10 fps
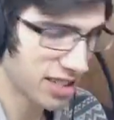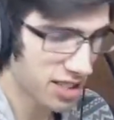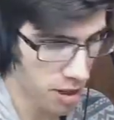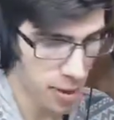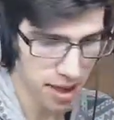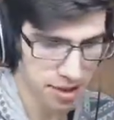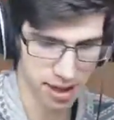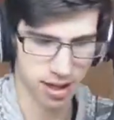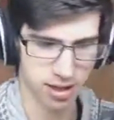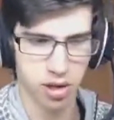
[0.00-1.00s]
Which isn't a bad
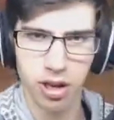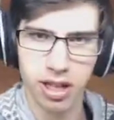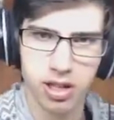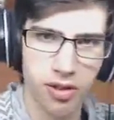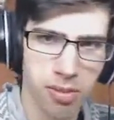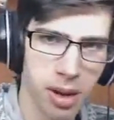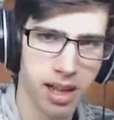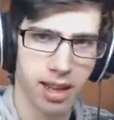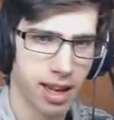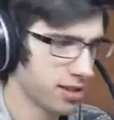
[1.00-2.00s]
thing. It's good for my
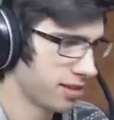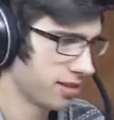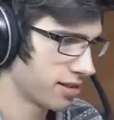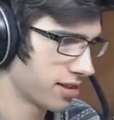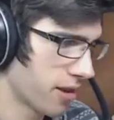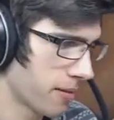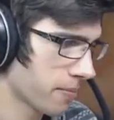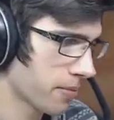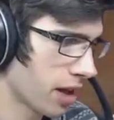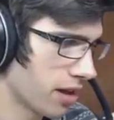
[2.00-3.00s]
collection. So,
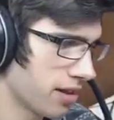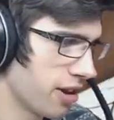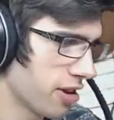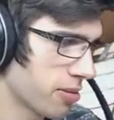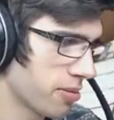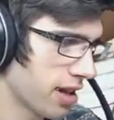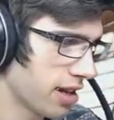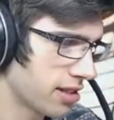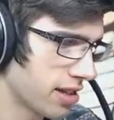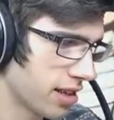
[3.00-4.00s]
like, no
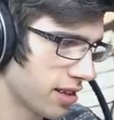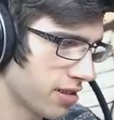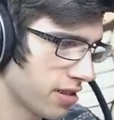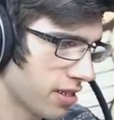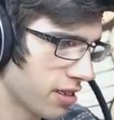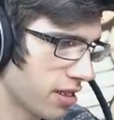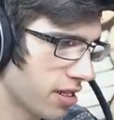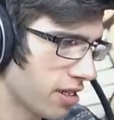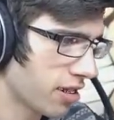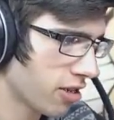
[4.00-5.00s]
complaints here.
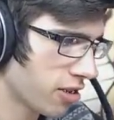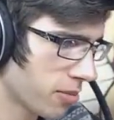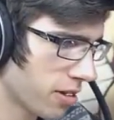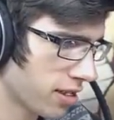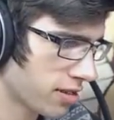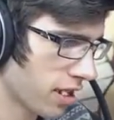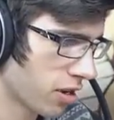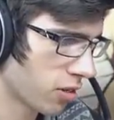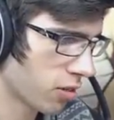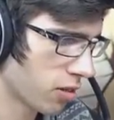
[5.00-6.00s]
No complaints at
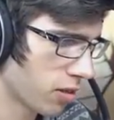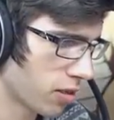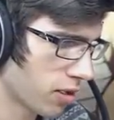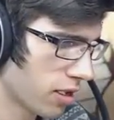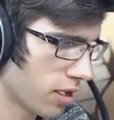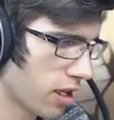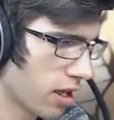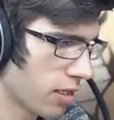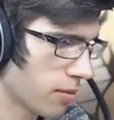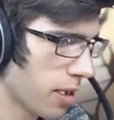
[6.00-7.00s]
all.
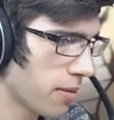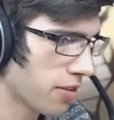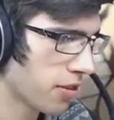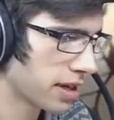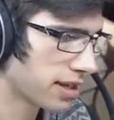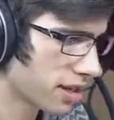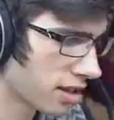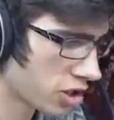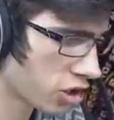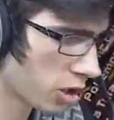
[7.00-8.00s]
Maybe if you went down to
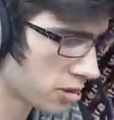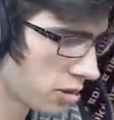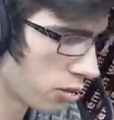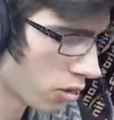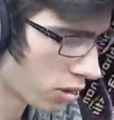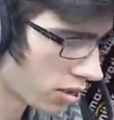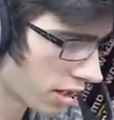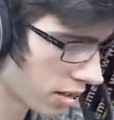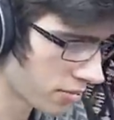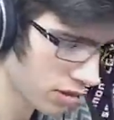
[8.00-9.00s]
the shops and you bought,
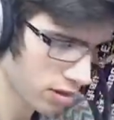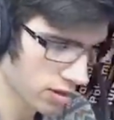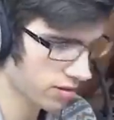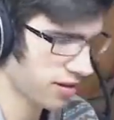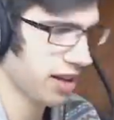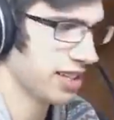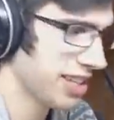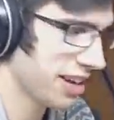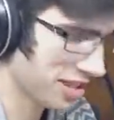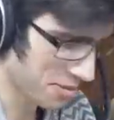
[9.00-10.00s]

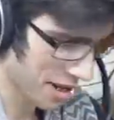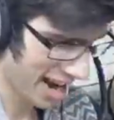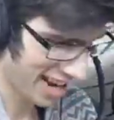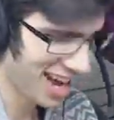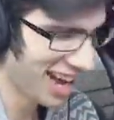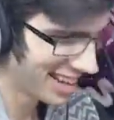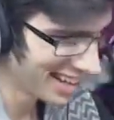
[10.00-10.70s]
stuff this pack.